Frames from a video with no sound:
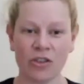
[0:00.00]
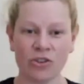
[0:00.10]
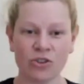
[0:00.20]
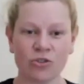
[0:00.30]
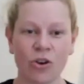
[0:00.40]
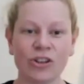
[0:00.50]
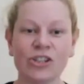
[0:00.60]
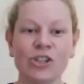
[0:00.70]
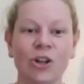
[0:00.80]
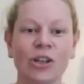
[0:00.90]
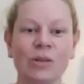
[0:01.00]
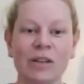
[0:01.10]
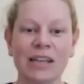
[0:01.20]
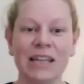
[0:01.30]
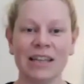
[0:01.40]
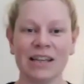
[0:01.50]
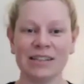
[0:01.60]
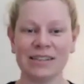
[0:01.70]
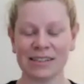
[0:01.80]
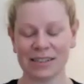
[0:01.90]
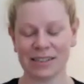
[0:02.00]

strong and solid beneath us.